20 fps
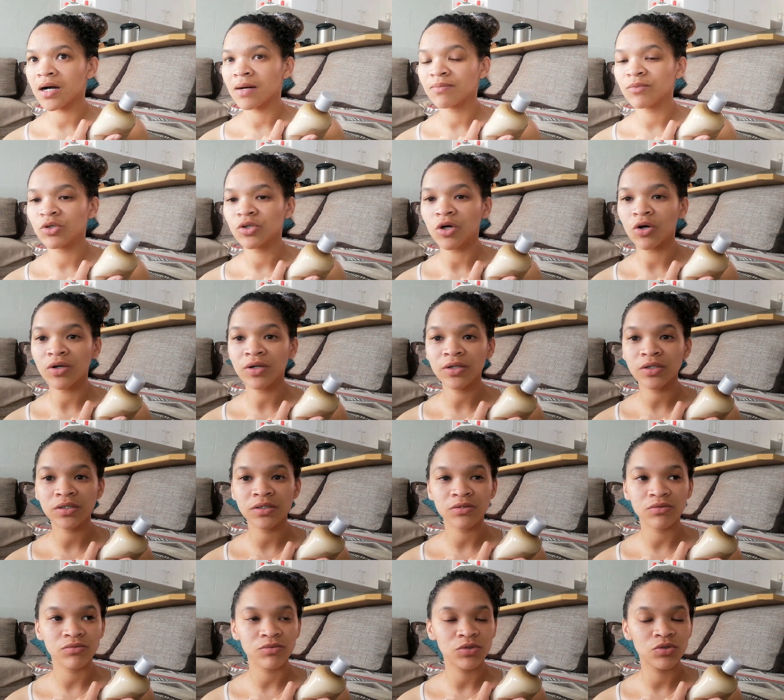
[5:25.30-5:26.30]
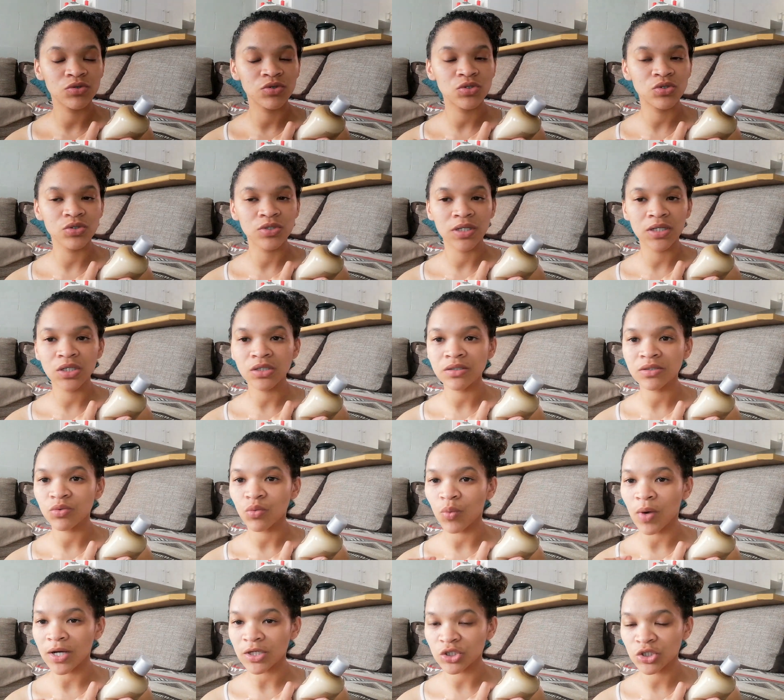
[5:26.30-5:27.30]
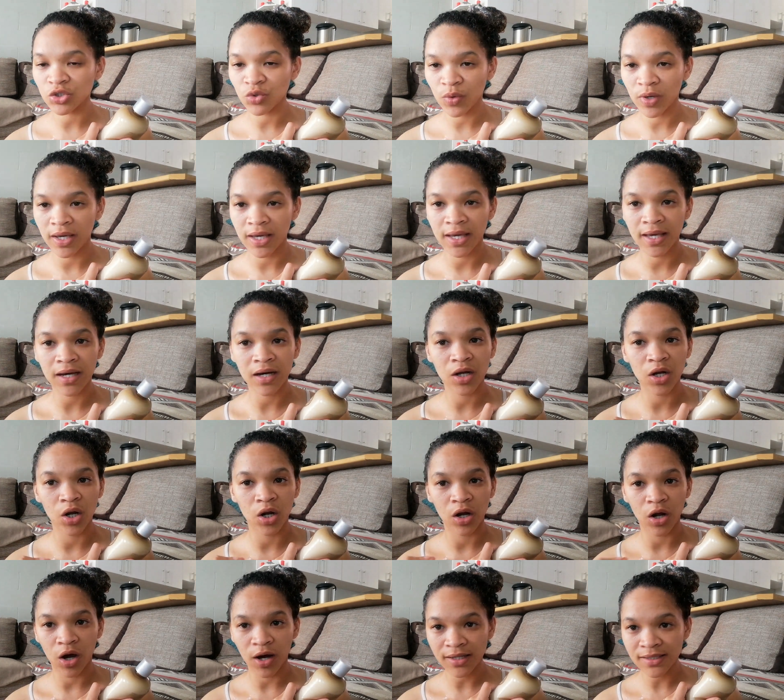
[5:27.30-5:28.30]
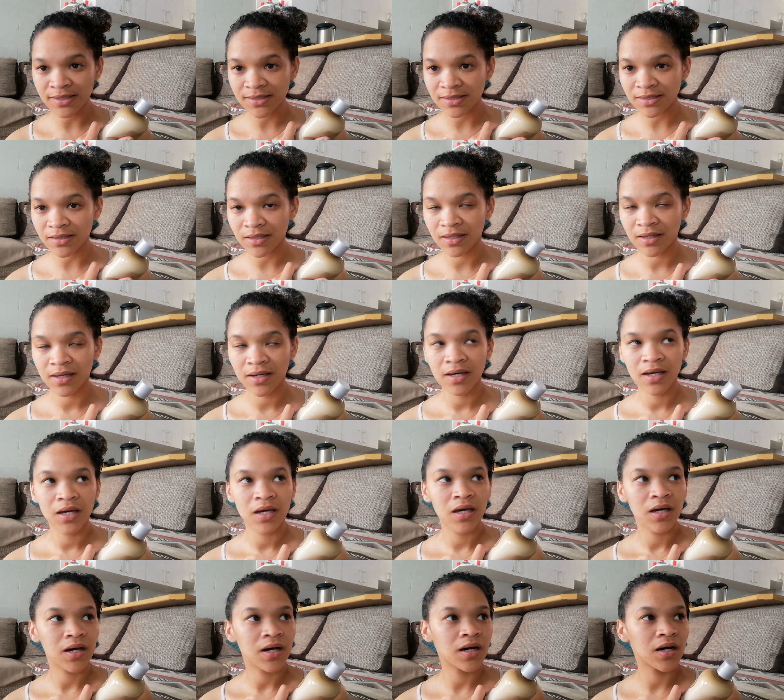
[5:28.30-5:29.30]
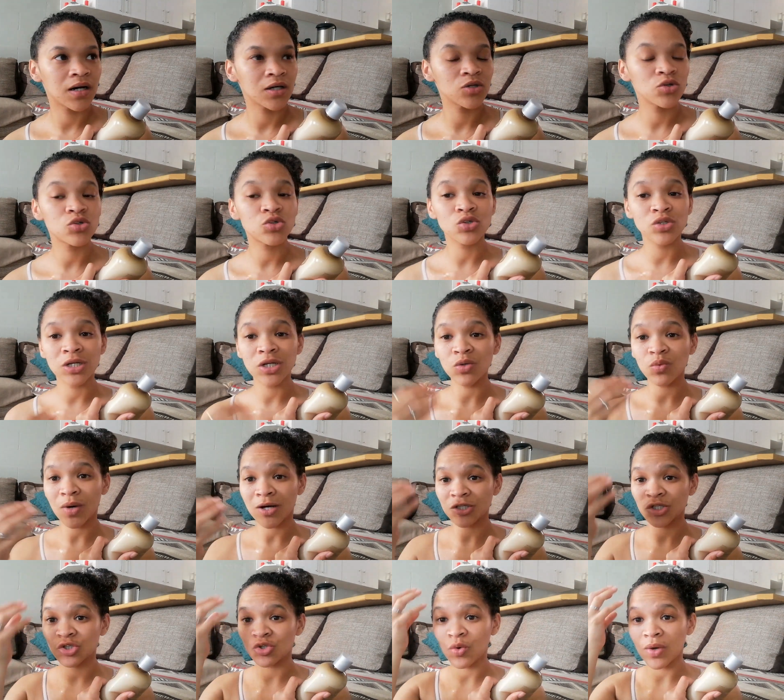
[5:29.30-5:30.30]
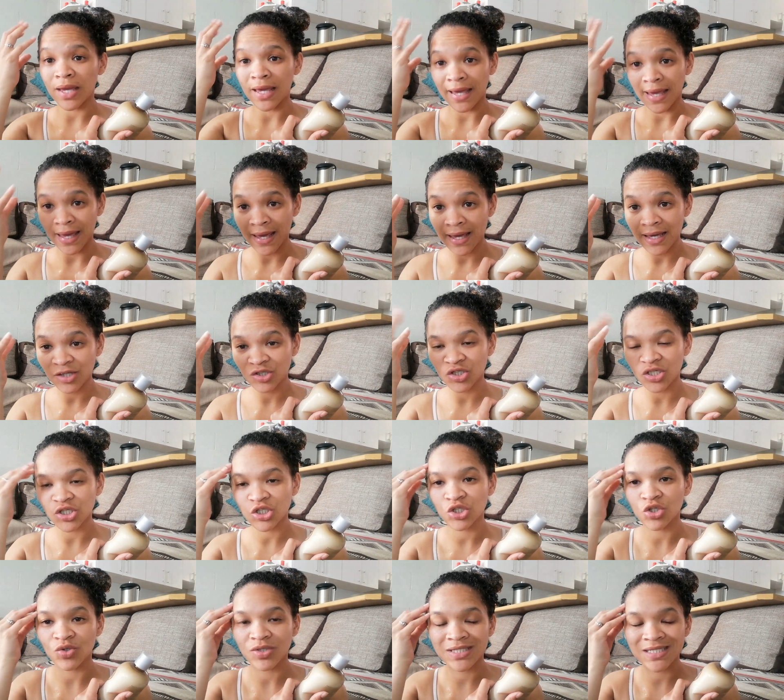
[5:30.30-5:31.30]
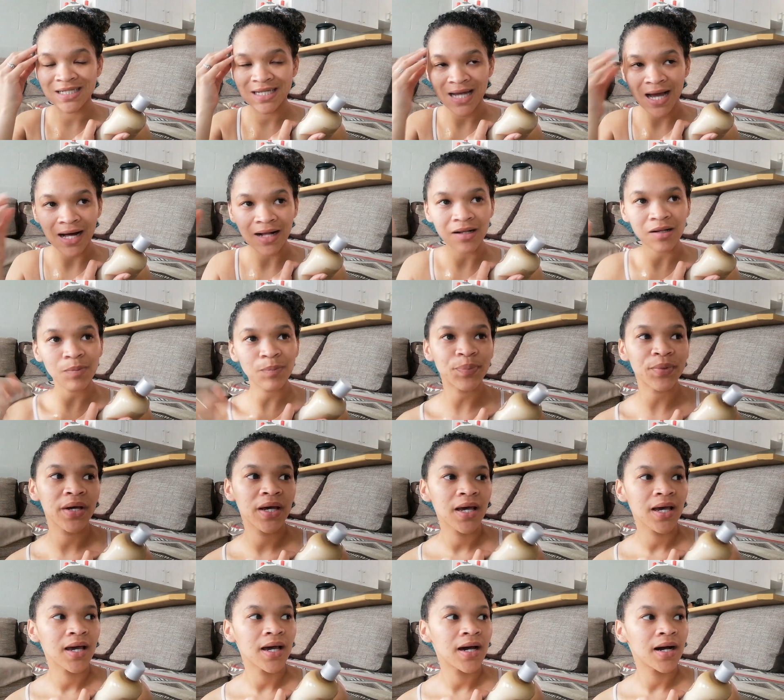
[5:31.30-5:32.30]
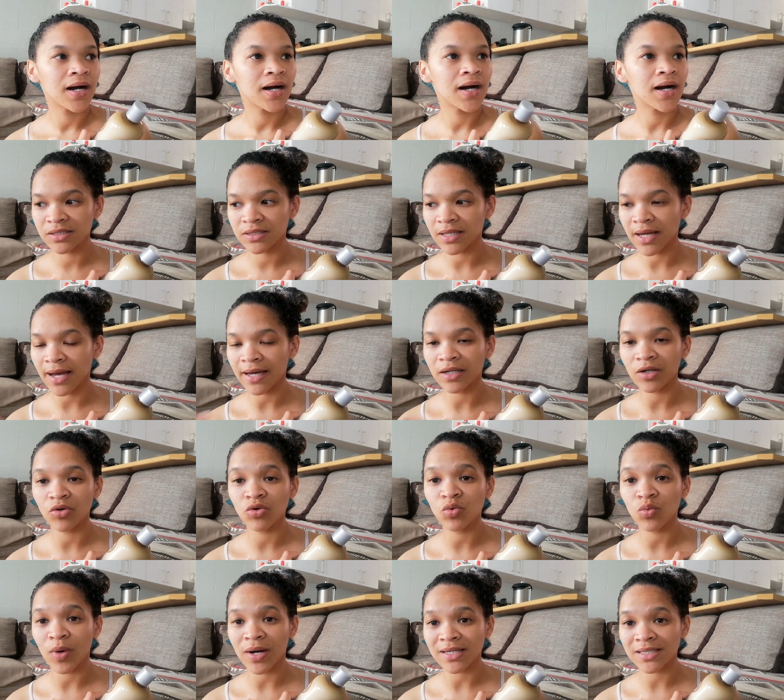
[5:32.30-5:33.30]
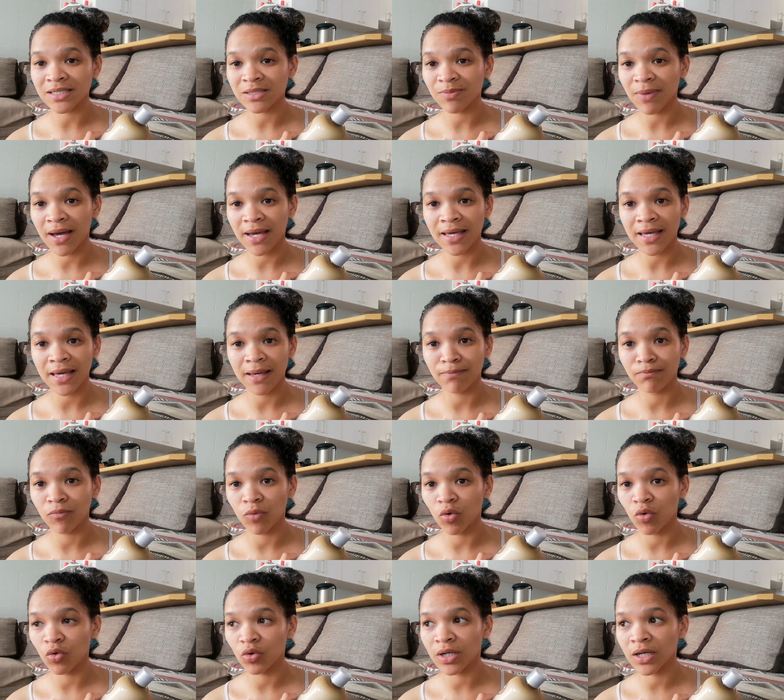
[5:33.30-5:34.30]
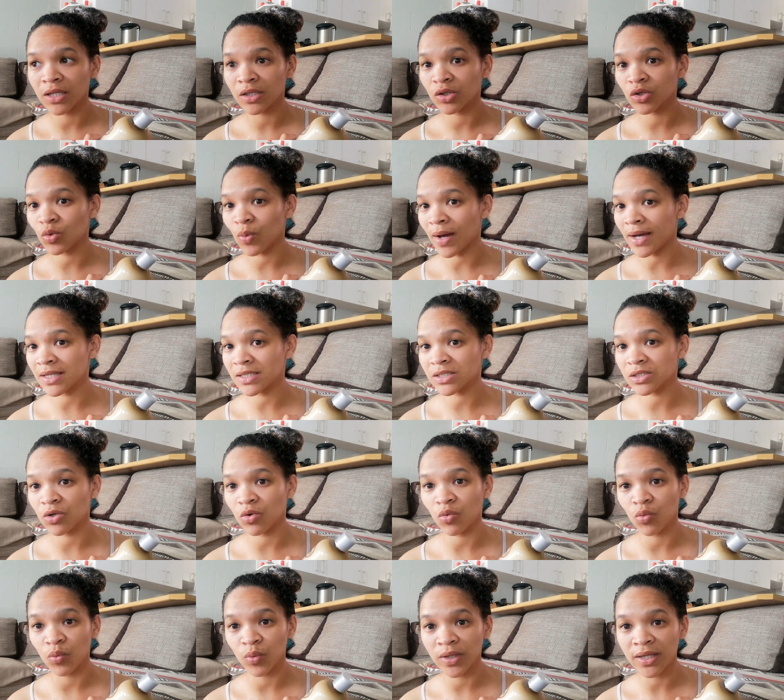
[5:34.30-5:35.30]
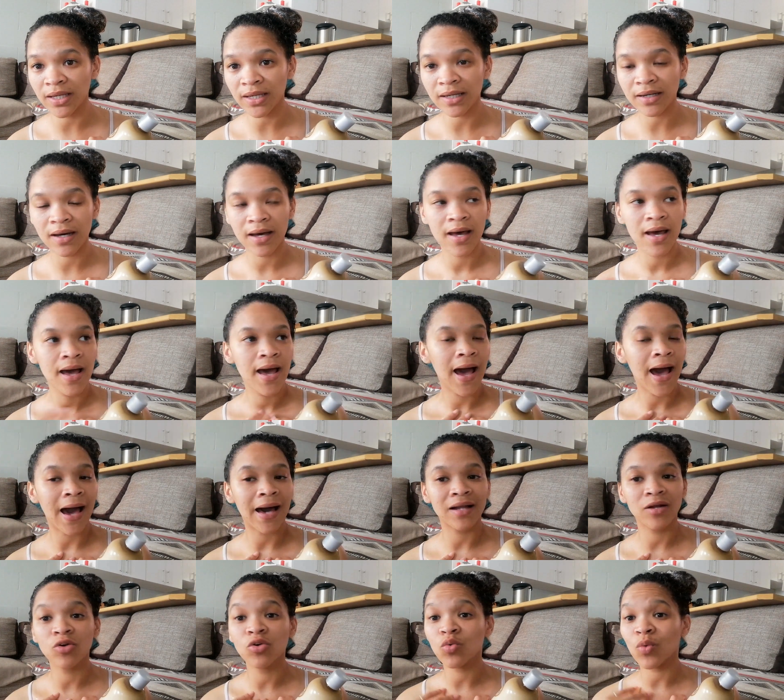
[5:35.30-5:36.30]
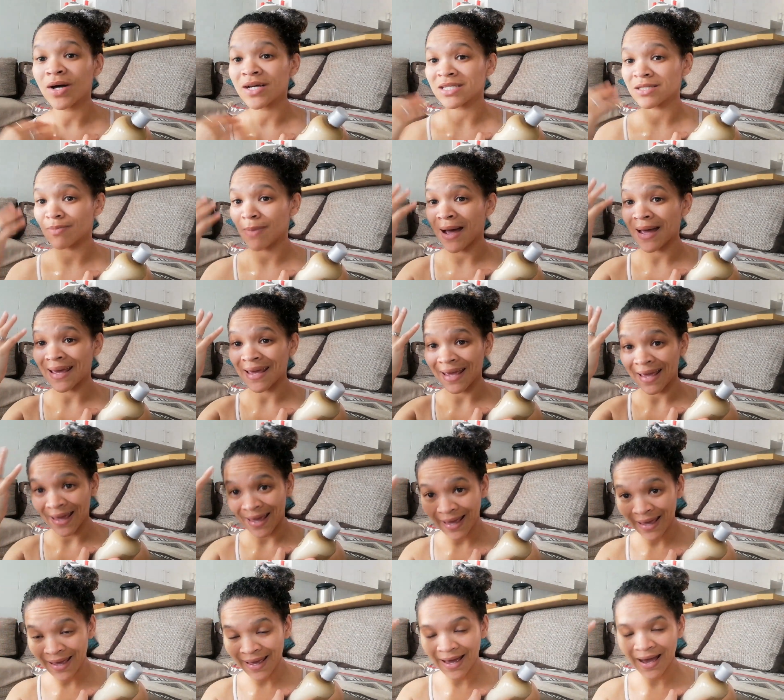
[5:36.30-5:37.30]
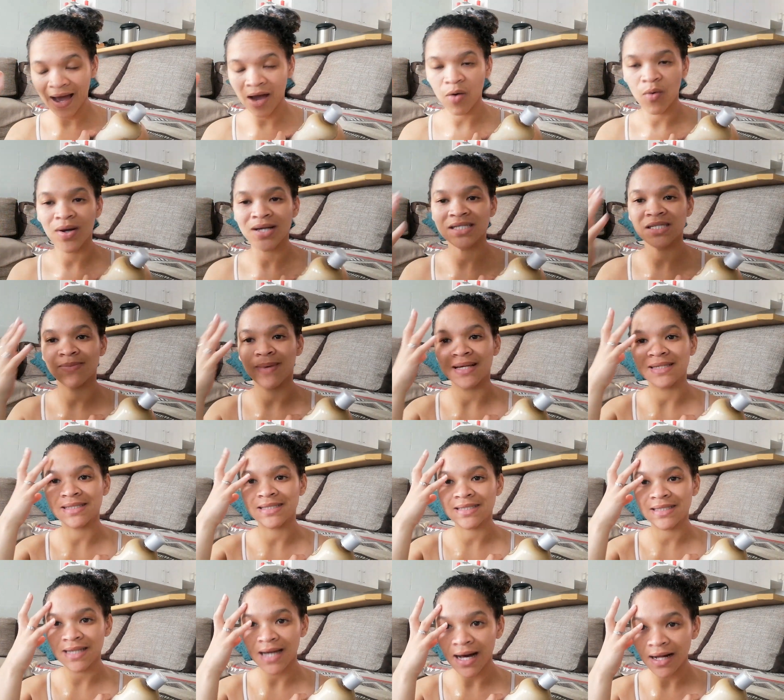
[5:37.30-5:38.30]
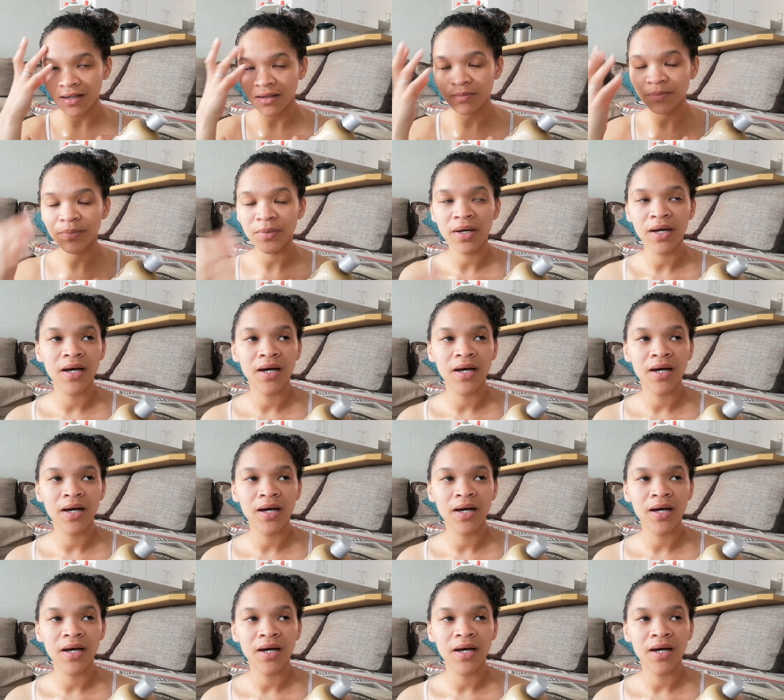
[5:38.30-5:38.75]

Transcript: You shouldn't wash your hair a lot. You shouldn't wash your hair, just your scalp. I don't wash my hair more than twice a week. I don't wash my hair, I wash my scalp.